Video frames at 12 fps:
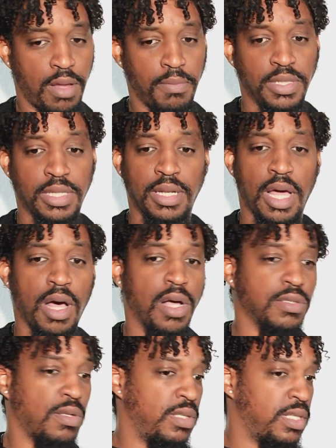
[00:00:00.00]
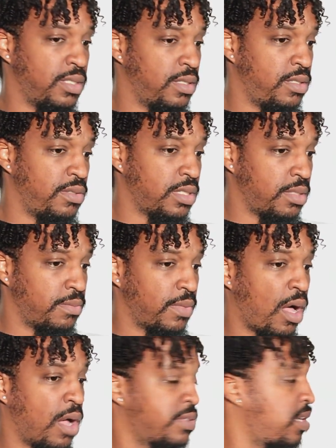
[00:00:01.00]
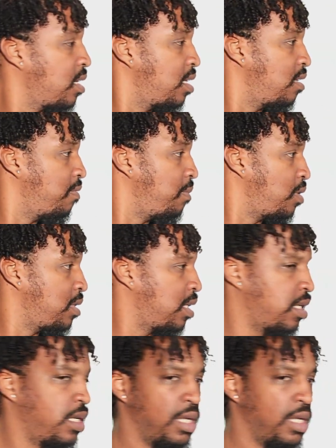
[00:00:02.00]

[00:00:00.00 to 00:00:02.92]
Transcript: But then I also listen to some alternative music.